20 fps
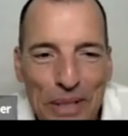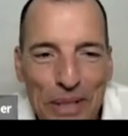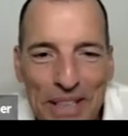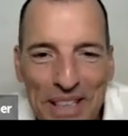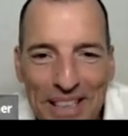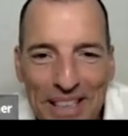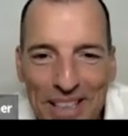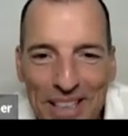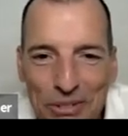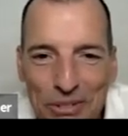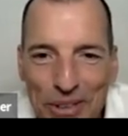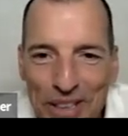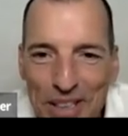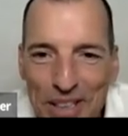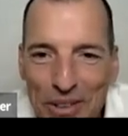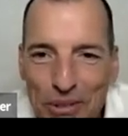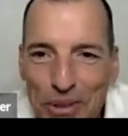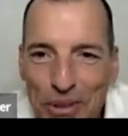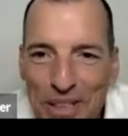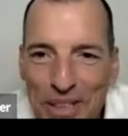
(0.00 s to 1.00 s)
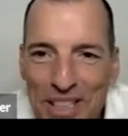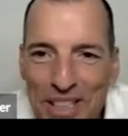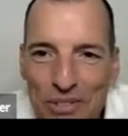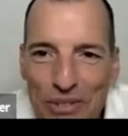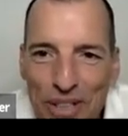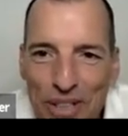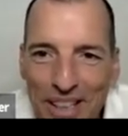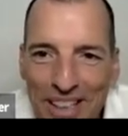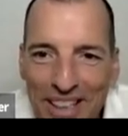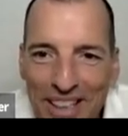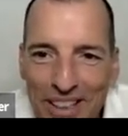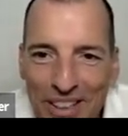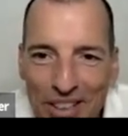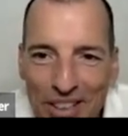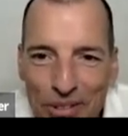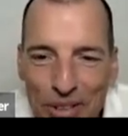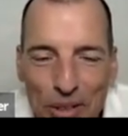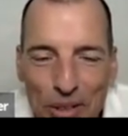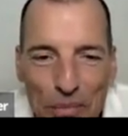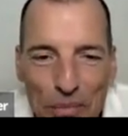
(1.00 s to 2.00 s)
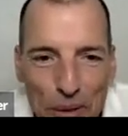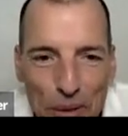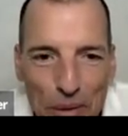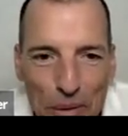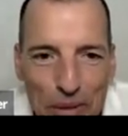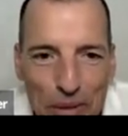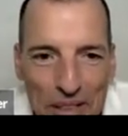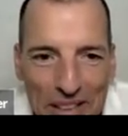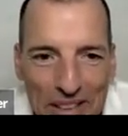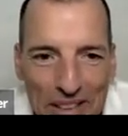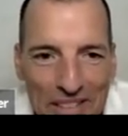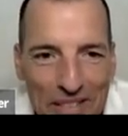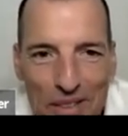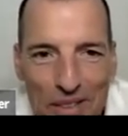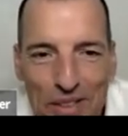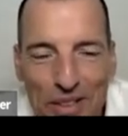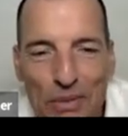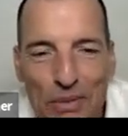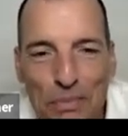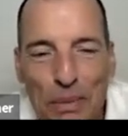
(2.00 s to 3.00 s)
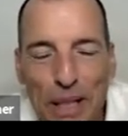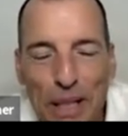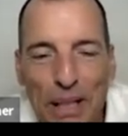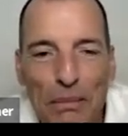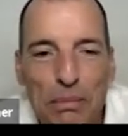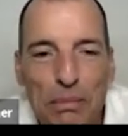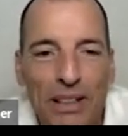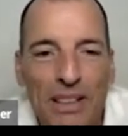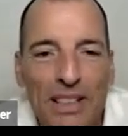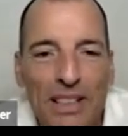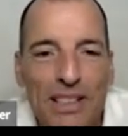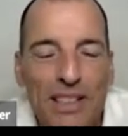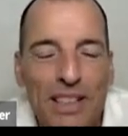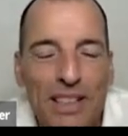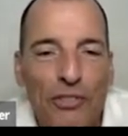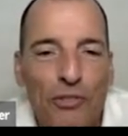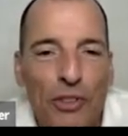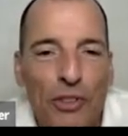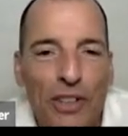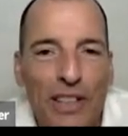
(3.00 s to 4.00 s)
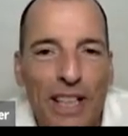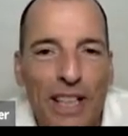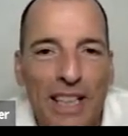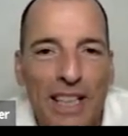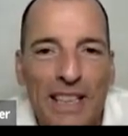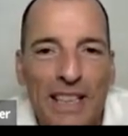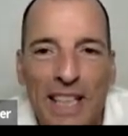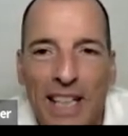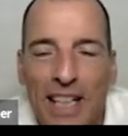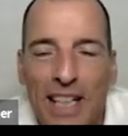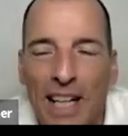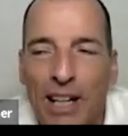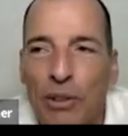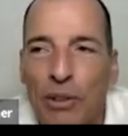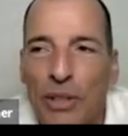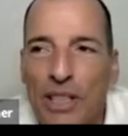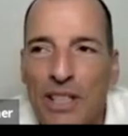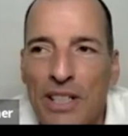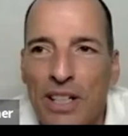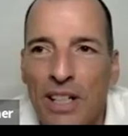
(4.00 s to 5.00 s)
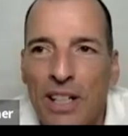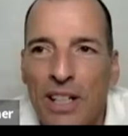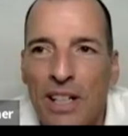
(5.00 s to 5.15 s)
with a drink, we could probably speak about these things for the next 10 hours.